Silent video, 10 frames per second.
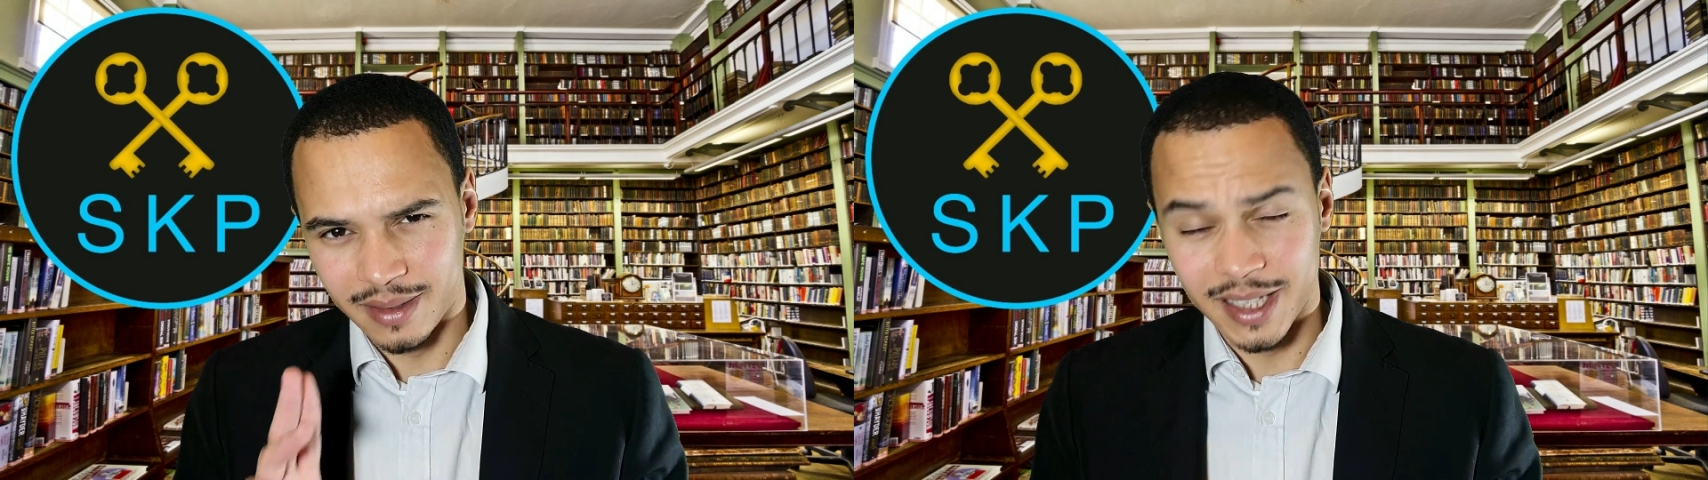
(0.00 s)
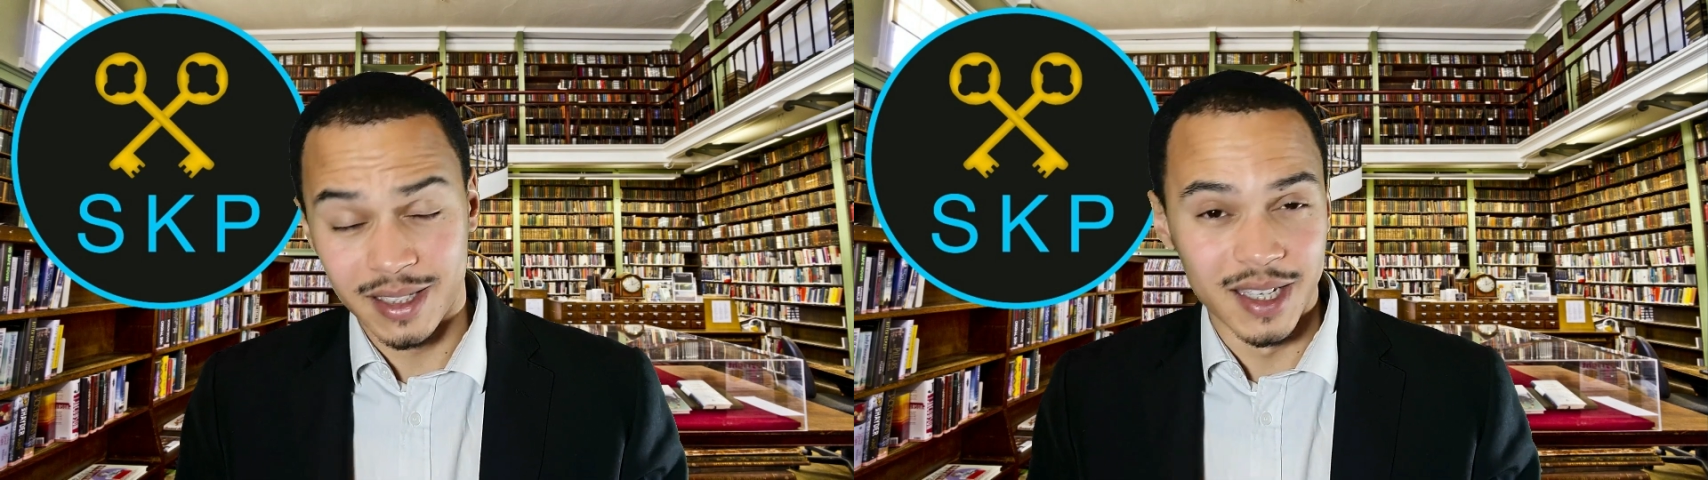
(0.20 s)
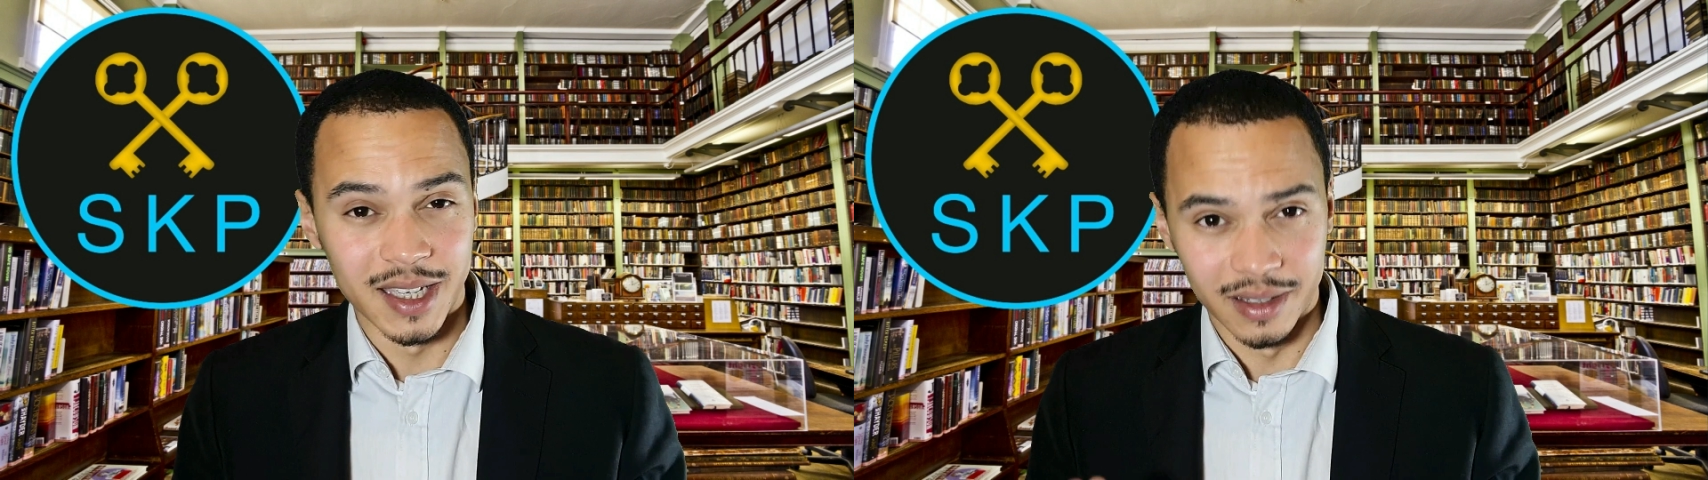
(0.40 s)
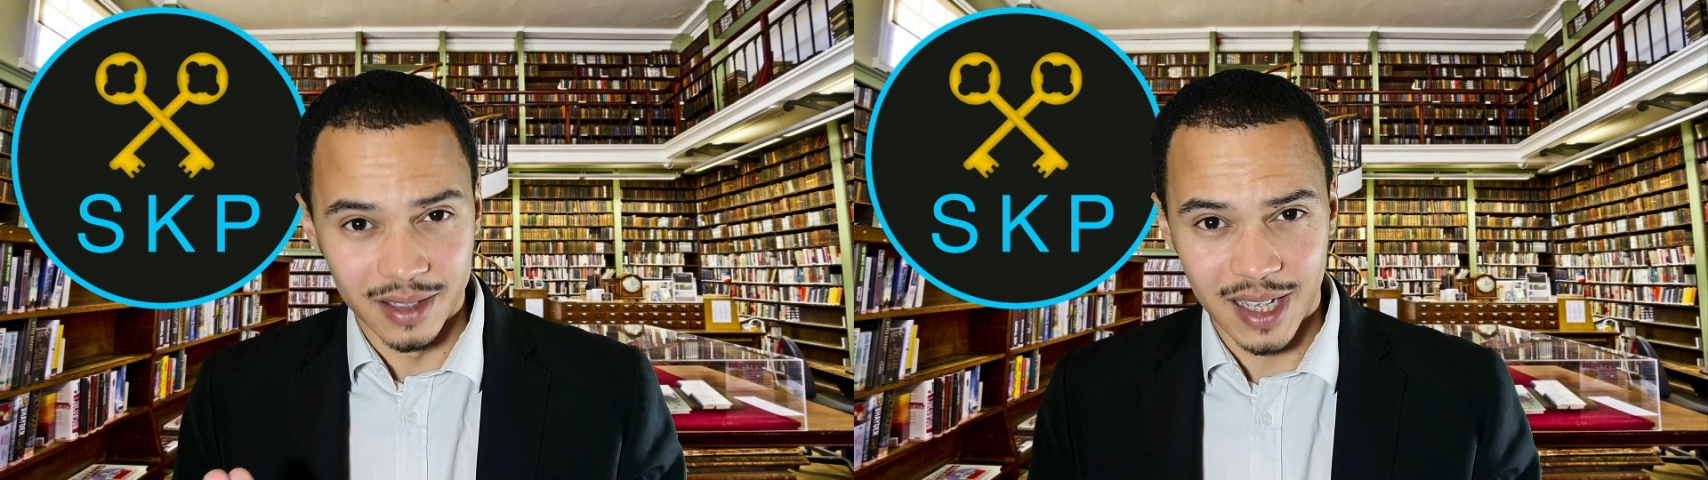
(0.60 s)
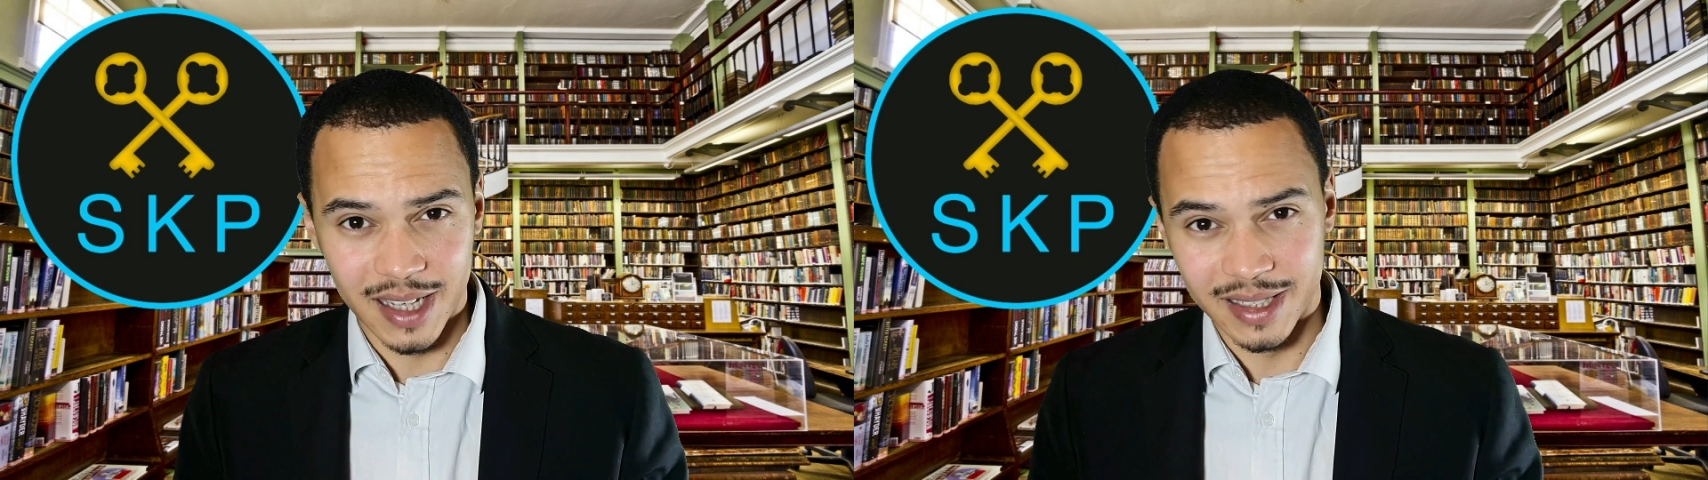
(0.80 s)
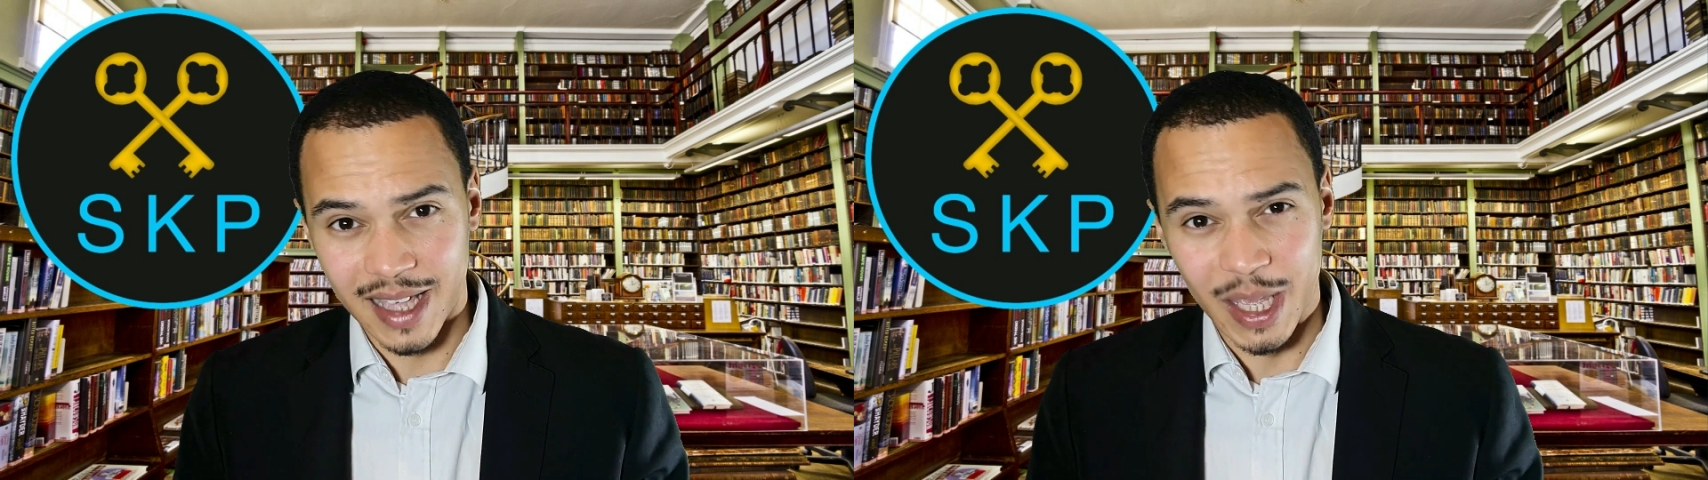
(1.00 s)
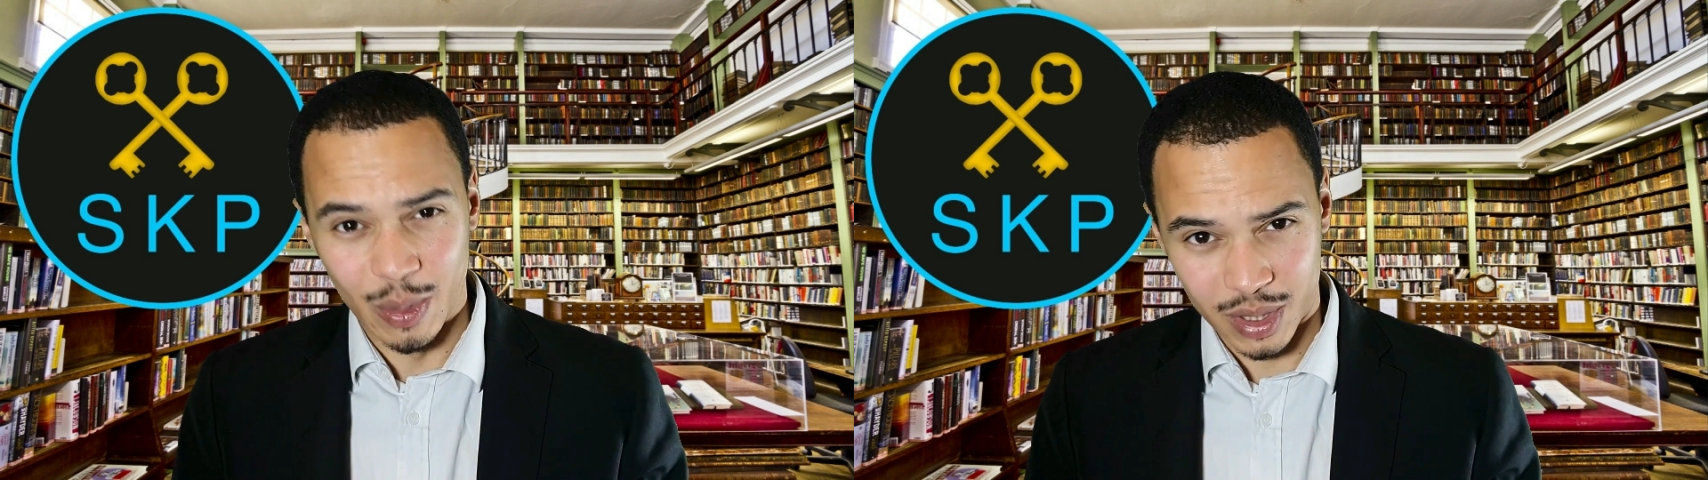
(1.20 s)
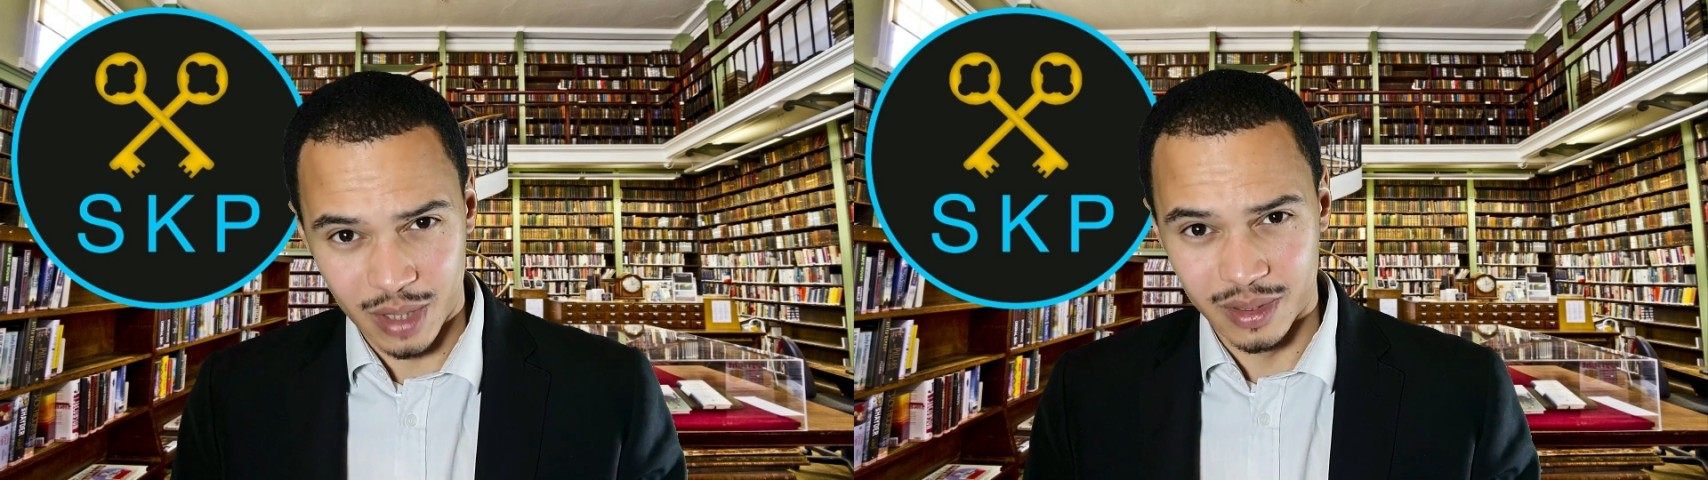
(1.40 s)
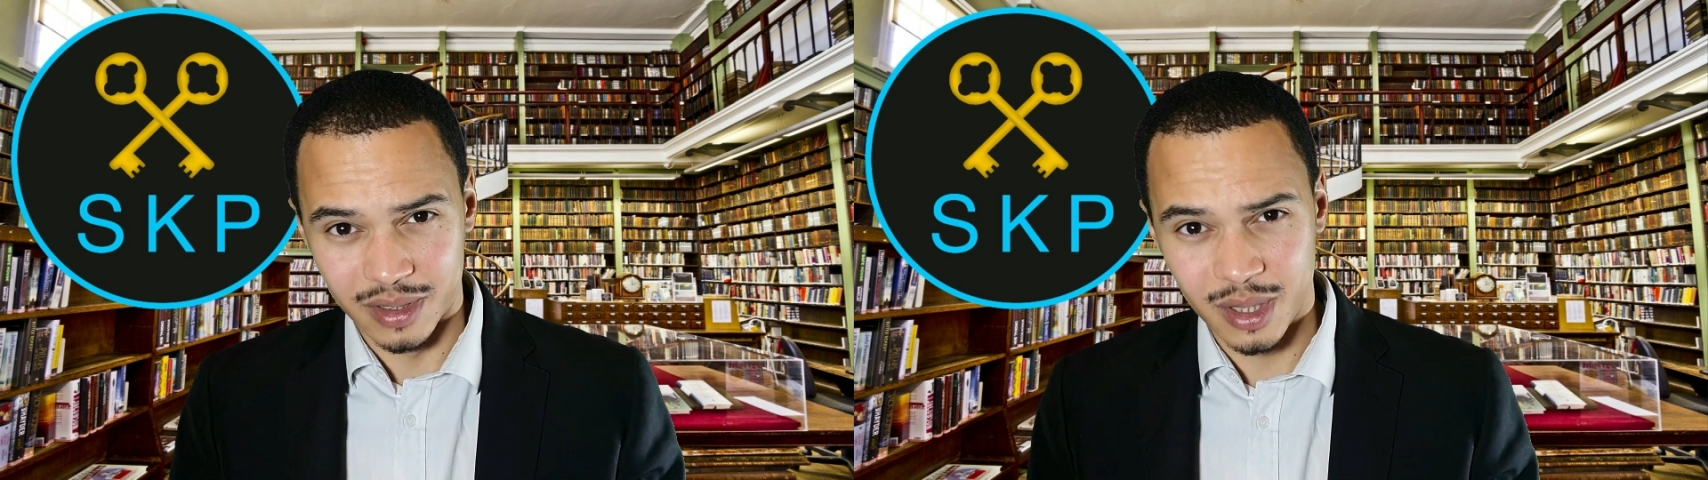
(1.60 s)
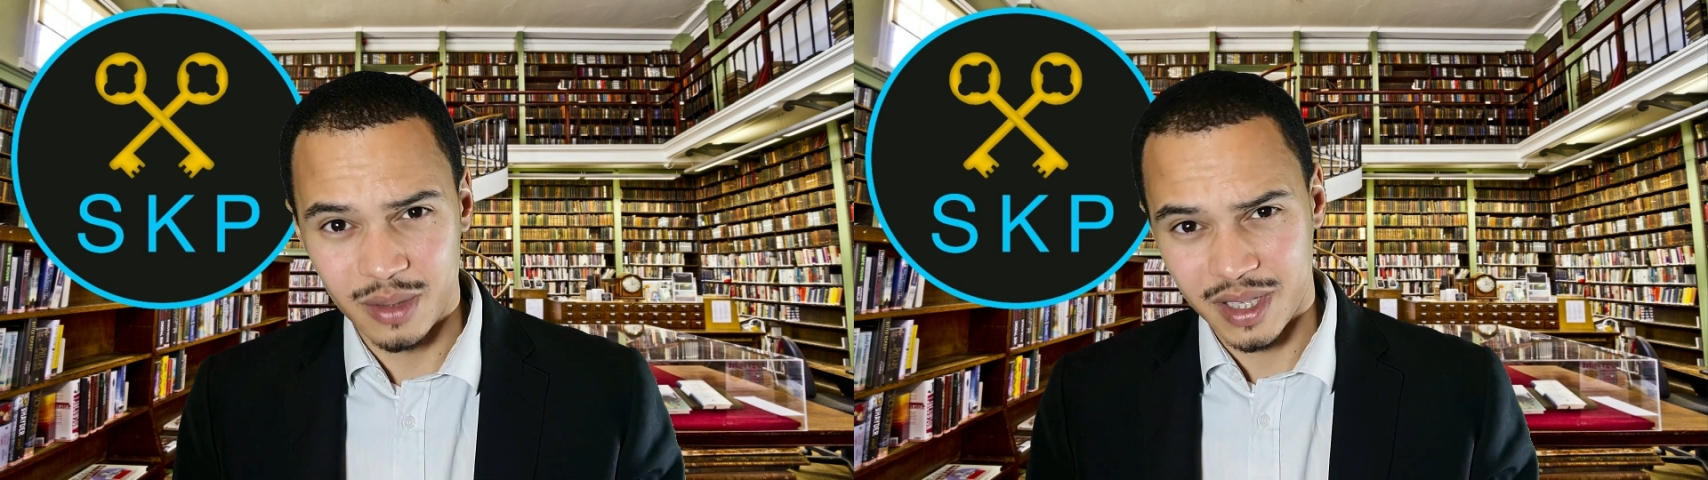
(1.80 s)
Disney decided that he was going to
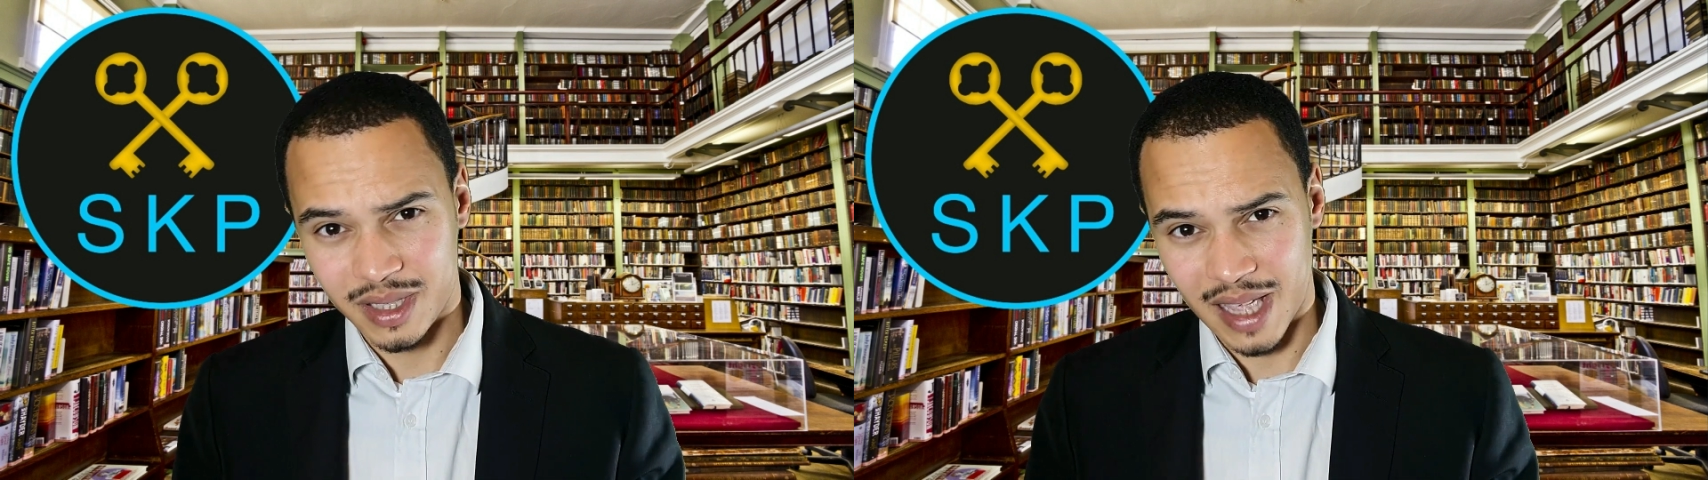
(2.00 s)
do this,